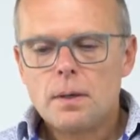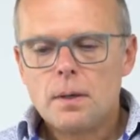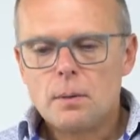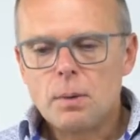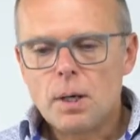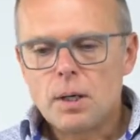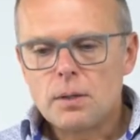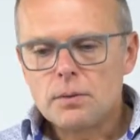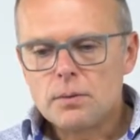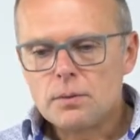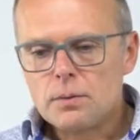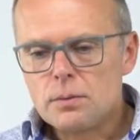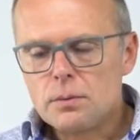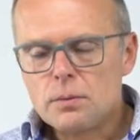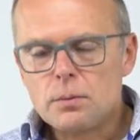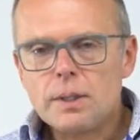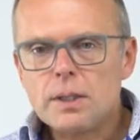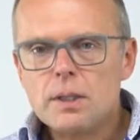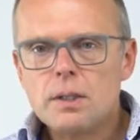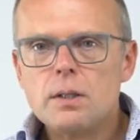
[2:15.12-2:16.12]
About
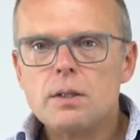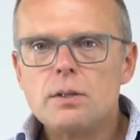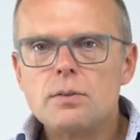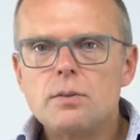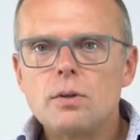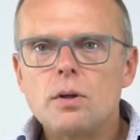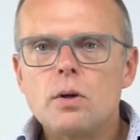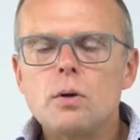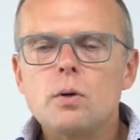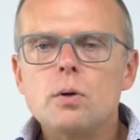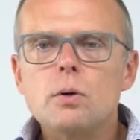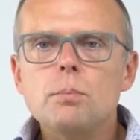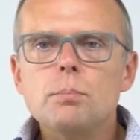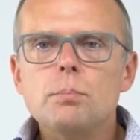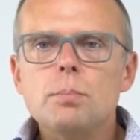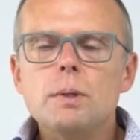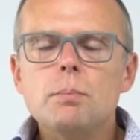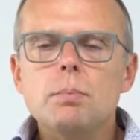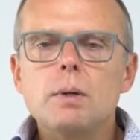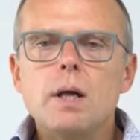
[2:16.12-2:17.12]
20 years ago,
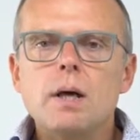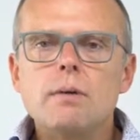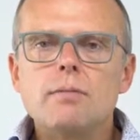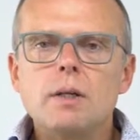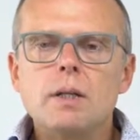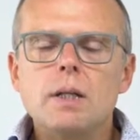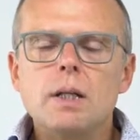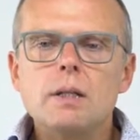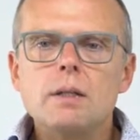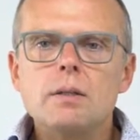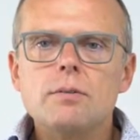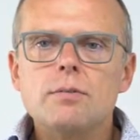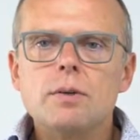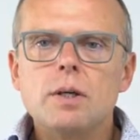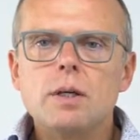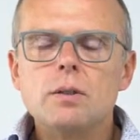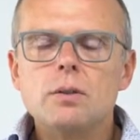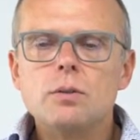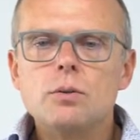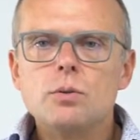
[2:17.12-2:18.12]
people have
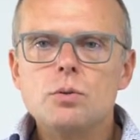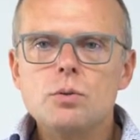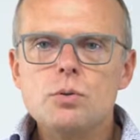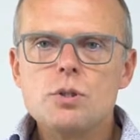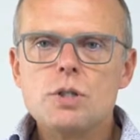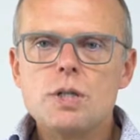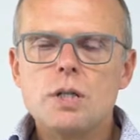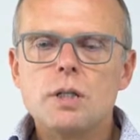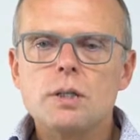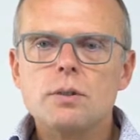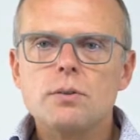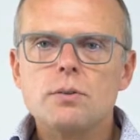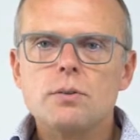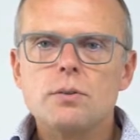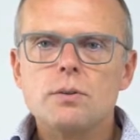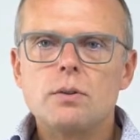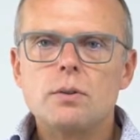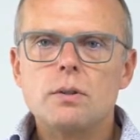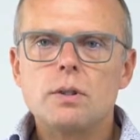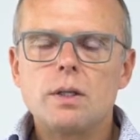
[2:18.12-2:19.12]
identified 2
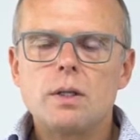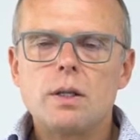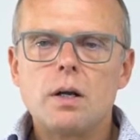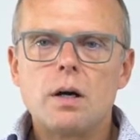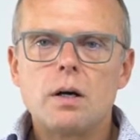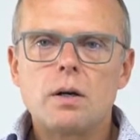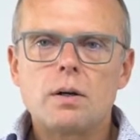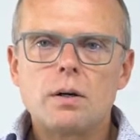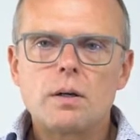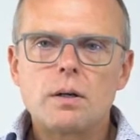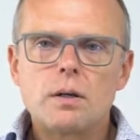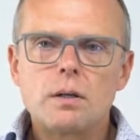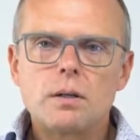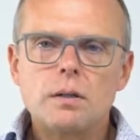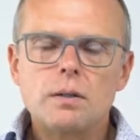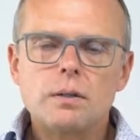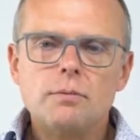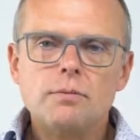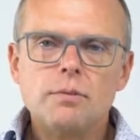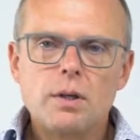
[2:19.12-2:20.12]
genes that are
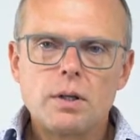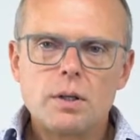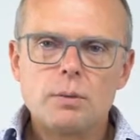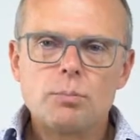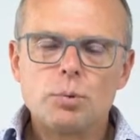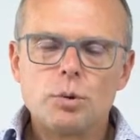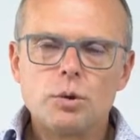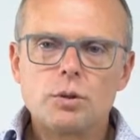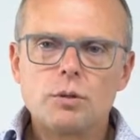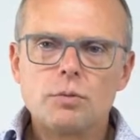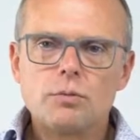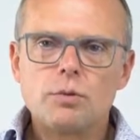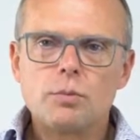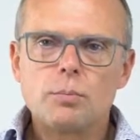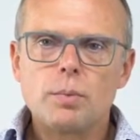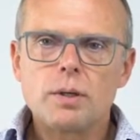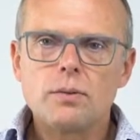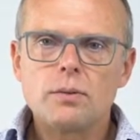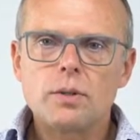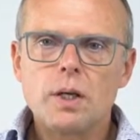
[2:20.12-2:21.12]
very important for
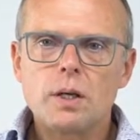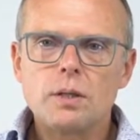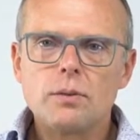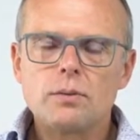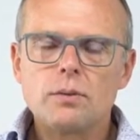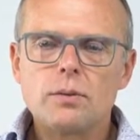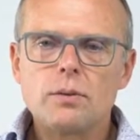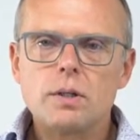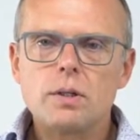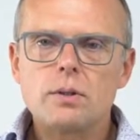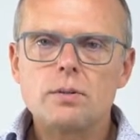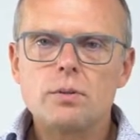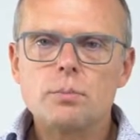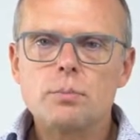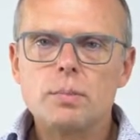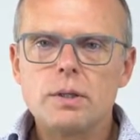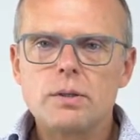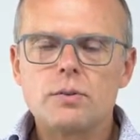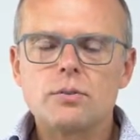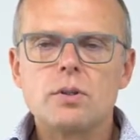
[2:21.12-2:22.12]
breast cancer. It's the
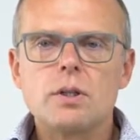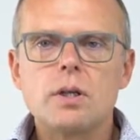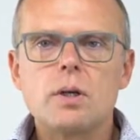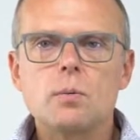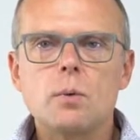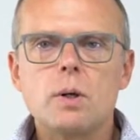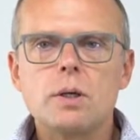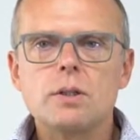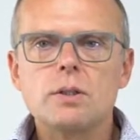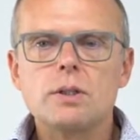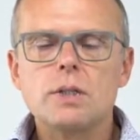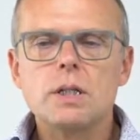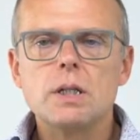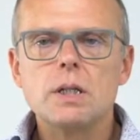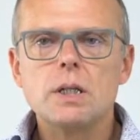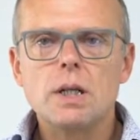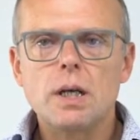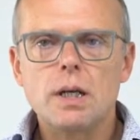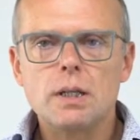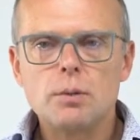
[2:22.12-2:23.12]
BRCA1
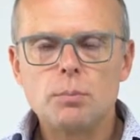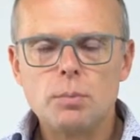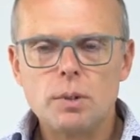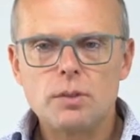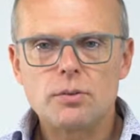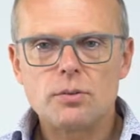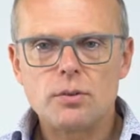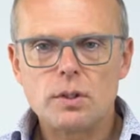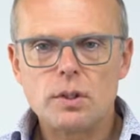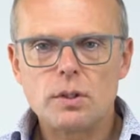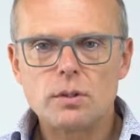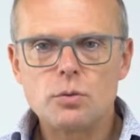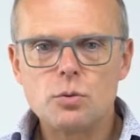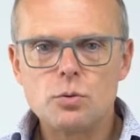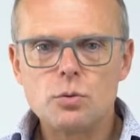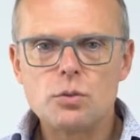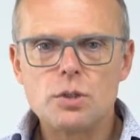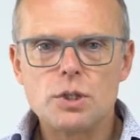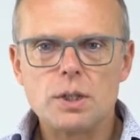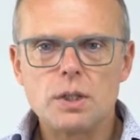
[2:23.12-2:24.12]
gene and the
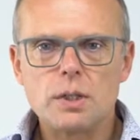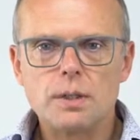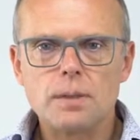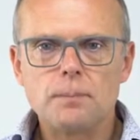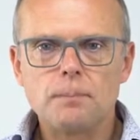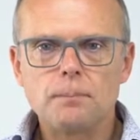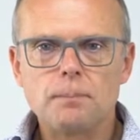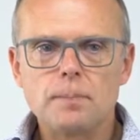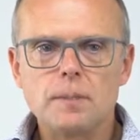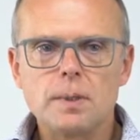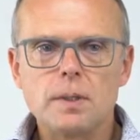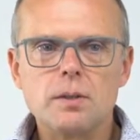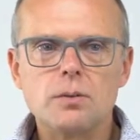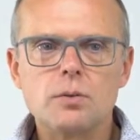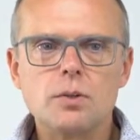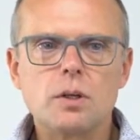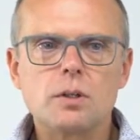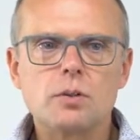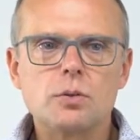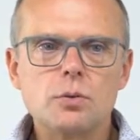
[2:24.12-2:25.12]
BRCA2 gene.
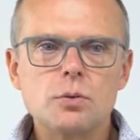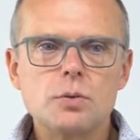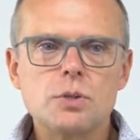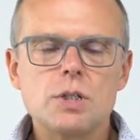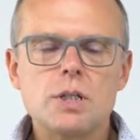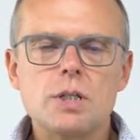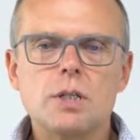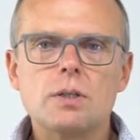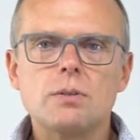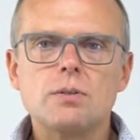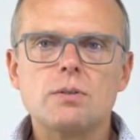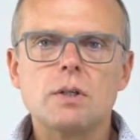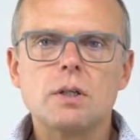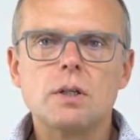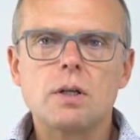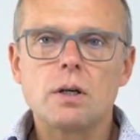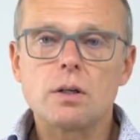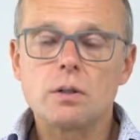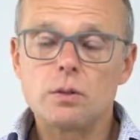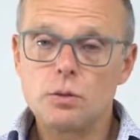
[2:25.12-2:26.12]
These are 2 genes
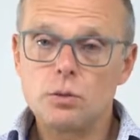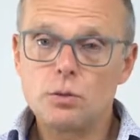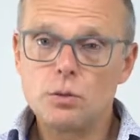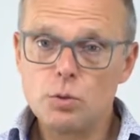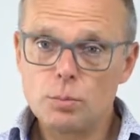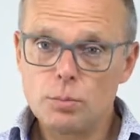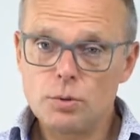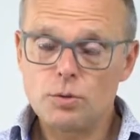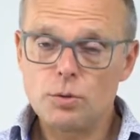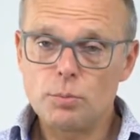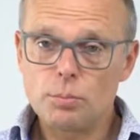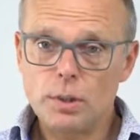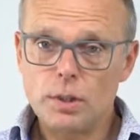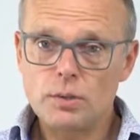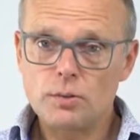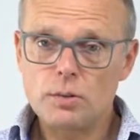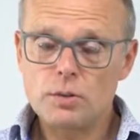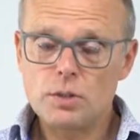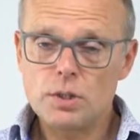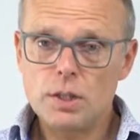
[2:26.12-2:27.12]
that are tumor
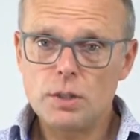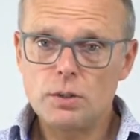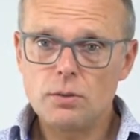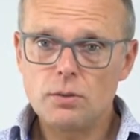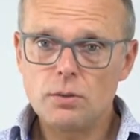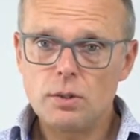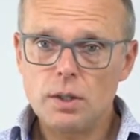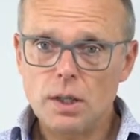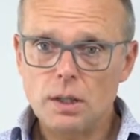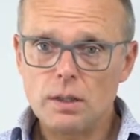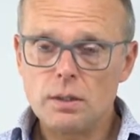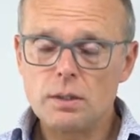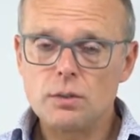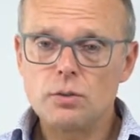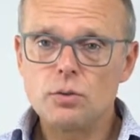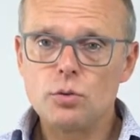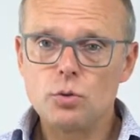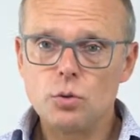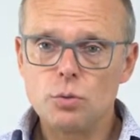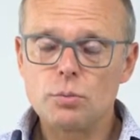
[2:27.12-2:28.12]
suppressor genes, and
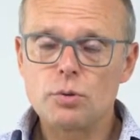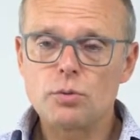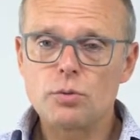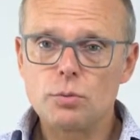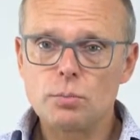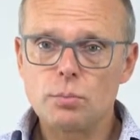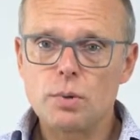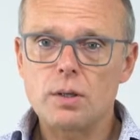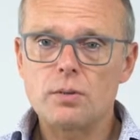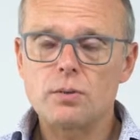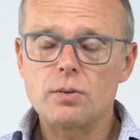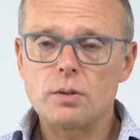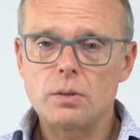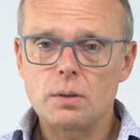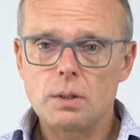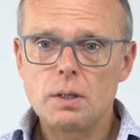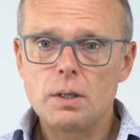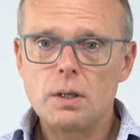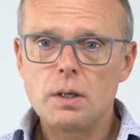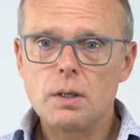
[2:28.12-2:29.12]
this tumor
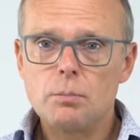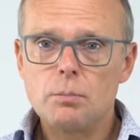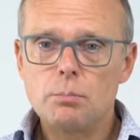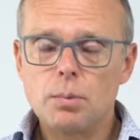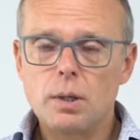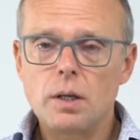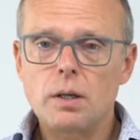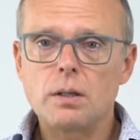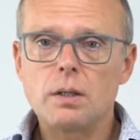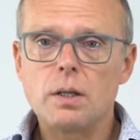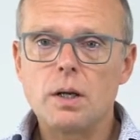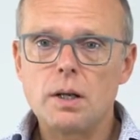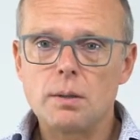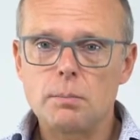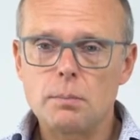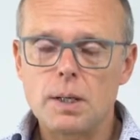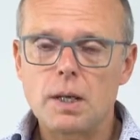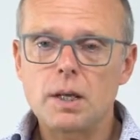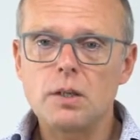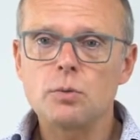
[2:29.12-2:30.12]
suppressor
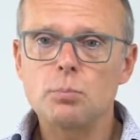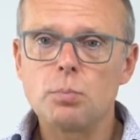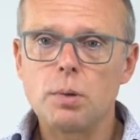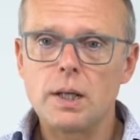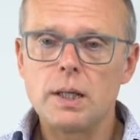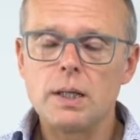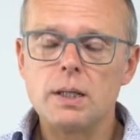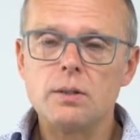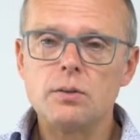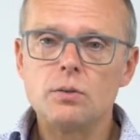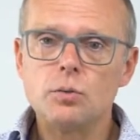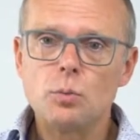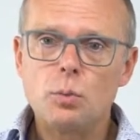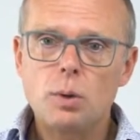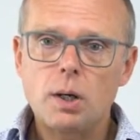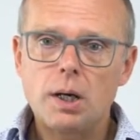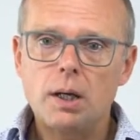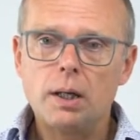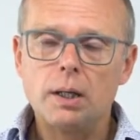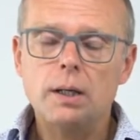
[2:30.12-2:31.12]
paradigm explains
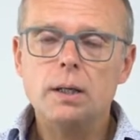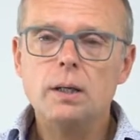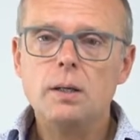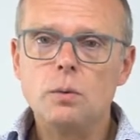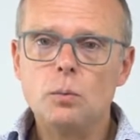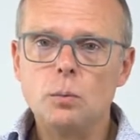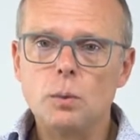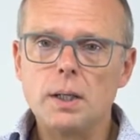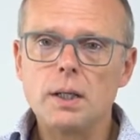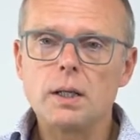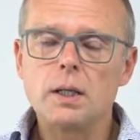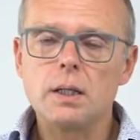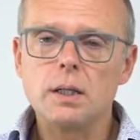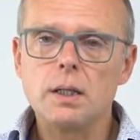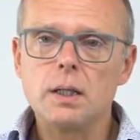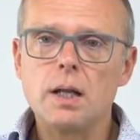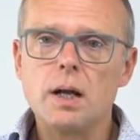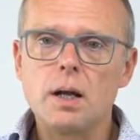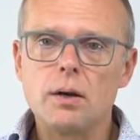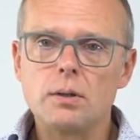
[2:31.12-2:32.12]
why one can
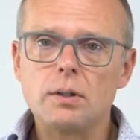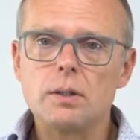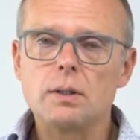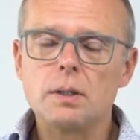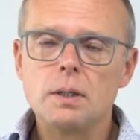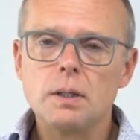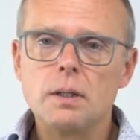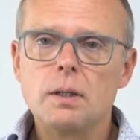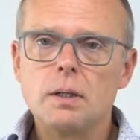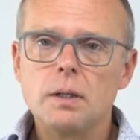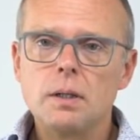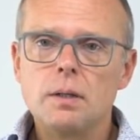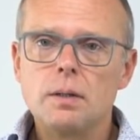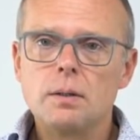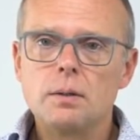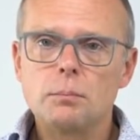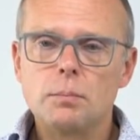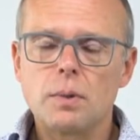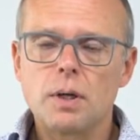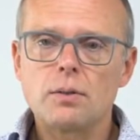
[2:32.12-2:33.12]
inherit
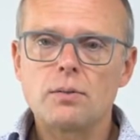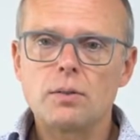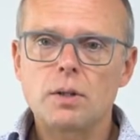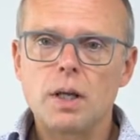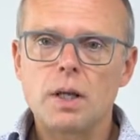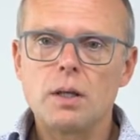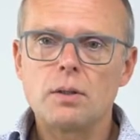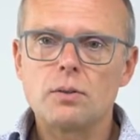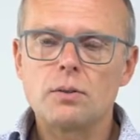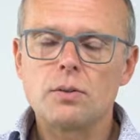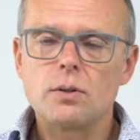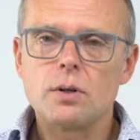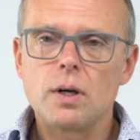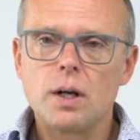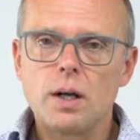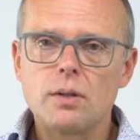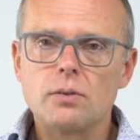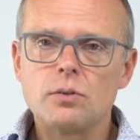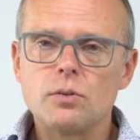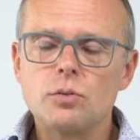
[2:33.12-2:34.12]
breast cancer
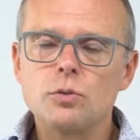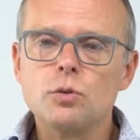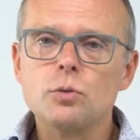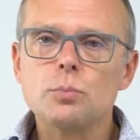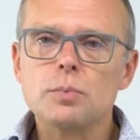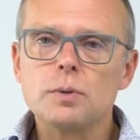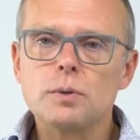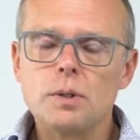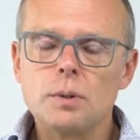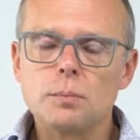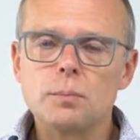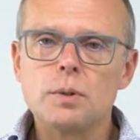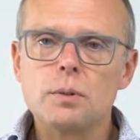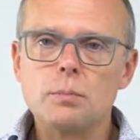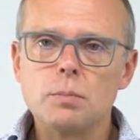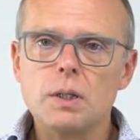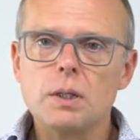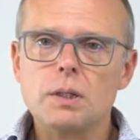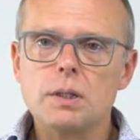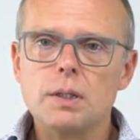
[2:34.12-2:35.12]
as a
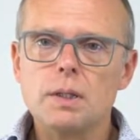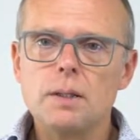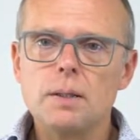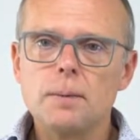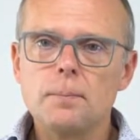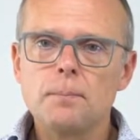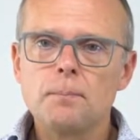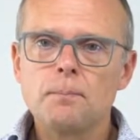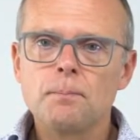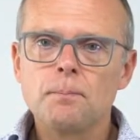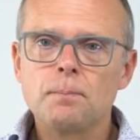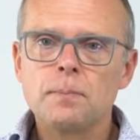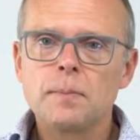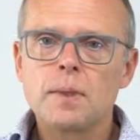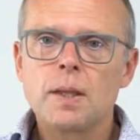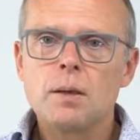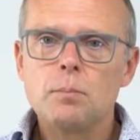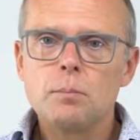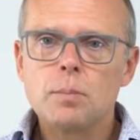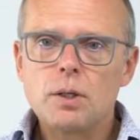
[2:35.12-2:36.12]
susceptibility,
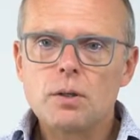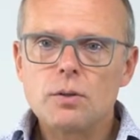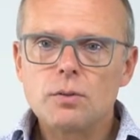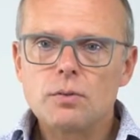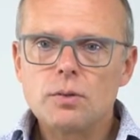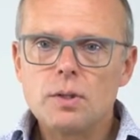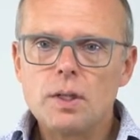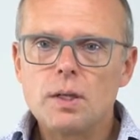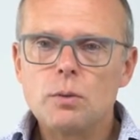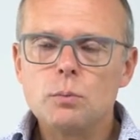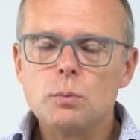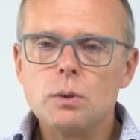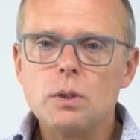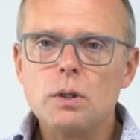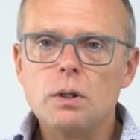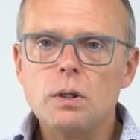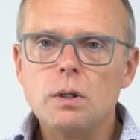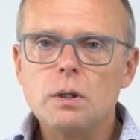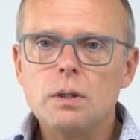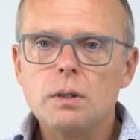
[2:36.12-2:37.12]
because they
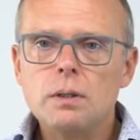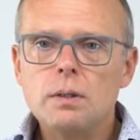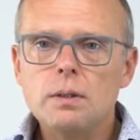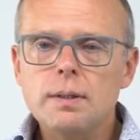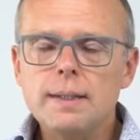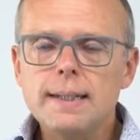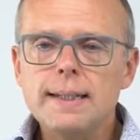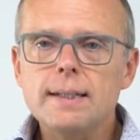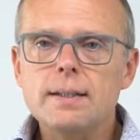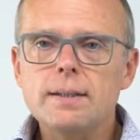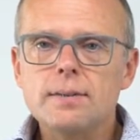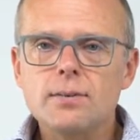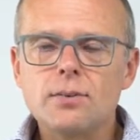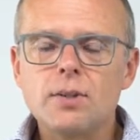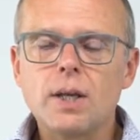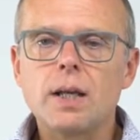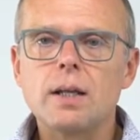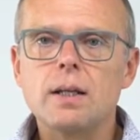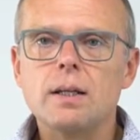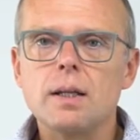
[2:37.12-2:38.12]
will need a
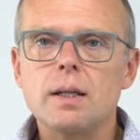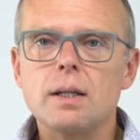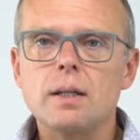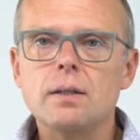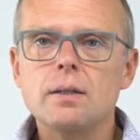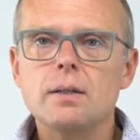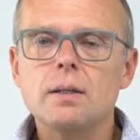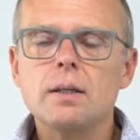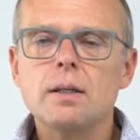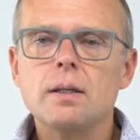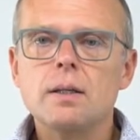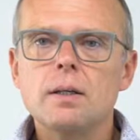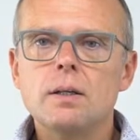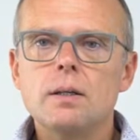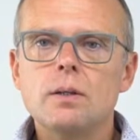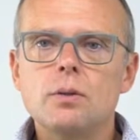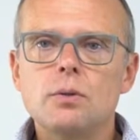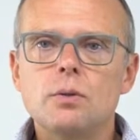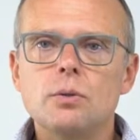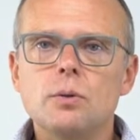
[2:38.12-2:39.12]
second hit
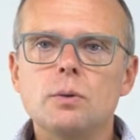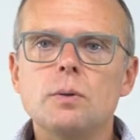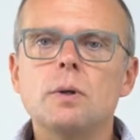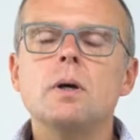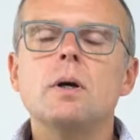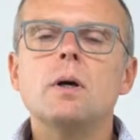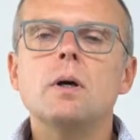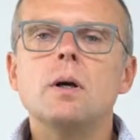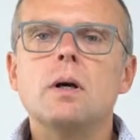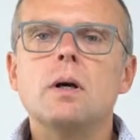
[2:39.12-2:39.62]
to